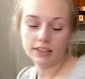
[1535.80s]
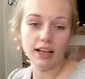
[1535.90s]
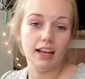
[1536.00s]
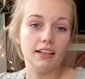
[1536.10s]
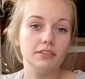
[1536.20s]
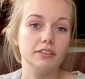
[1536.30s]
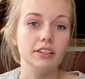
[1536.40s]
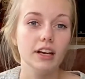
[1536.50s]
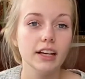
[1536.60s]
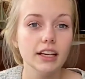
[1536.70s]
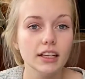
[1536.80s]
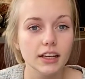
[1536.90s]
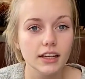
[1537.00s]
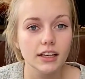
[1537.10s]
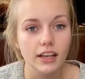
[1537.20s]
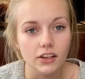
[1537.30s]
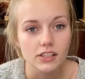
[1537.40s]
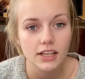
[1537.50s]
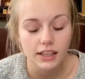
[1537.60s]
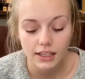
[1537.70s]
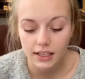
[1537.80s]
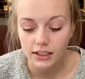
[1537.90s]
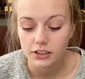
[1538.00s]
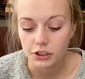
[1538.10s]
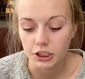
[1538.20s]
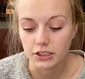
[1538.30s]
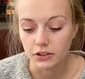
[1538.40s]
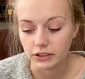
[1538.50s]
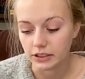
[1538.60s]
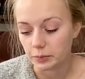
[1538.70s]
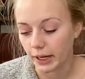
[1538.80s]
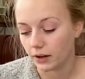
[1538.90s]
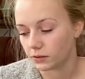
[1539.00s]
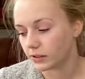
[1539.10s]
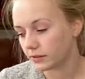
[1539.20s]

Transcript: And if Nugget kills that thing, she's going to the pound.